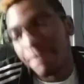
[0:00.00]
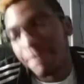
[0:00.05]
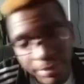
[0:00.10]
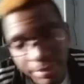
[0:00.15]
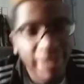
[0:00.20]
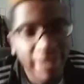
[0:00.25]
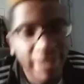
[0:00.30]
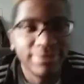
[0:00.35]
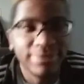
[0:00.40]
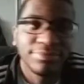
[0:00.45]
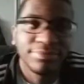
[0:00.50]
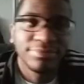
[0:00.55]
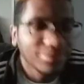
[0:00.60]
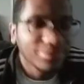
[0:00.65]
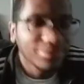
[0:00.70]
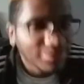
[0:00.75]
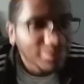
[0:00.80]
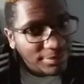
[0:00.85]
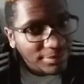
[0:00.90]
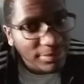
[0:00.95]
But
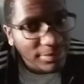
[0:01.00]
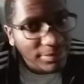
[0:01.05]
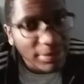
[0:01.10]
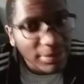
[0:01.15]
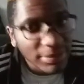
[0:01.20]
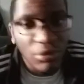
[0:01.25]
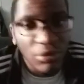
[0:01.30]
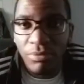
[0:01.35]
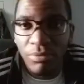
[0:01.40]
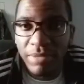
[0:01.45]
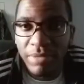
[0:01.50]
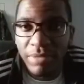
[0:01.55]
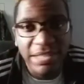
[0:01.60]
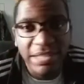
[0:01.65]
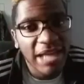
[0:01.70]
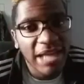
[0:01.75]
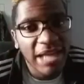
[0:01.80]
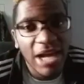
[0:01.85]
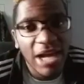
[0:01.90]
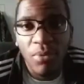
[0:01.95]
we
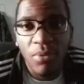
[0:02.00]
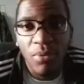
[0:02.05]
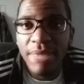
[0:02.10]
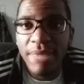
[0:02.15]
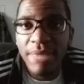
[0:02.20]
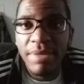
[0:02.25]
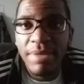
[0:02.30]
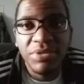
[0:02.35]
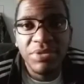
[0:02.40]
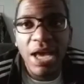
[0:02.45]
just gotta wait, man.